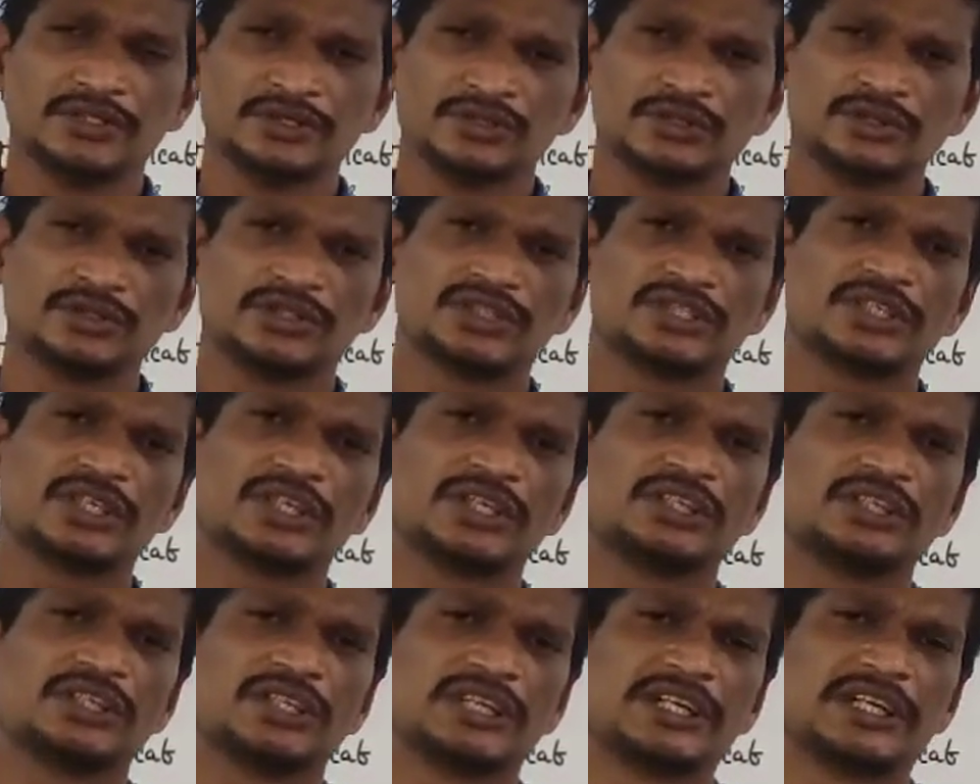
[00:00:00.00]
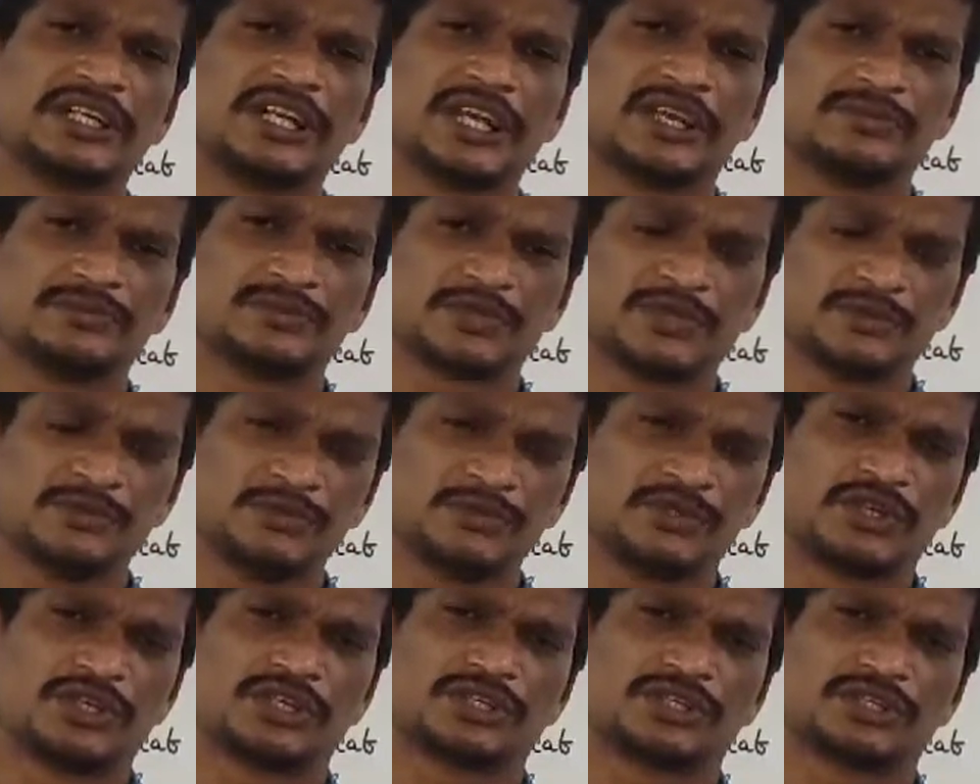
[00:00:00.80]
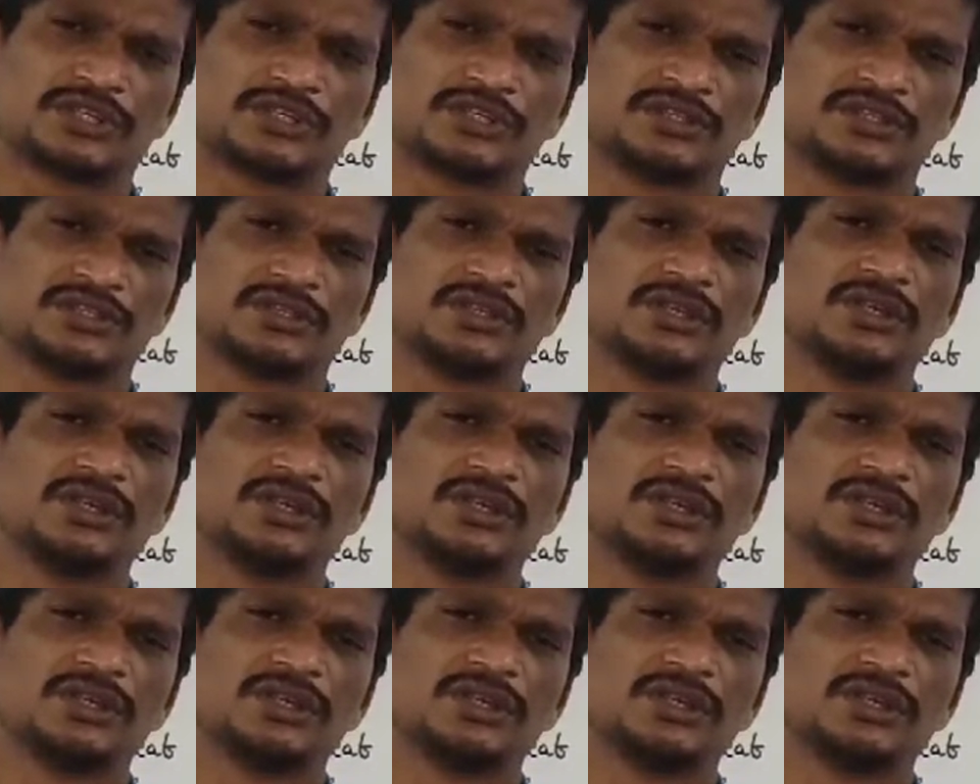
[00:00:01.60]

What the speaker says: So these are three types of mutations.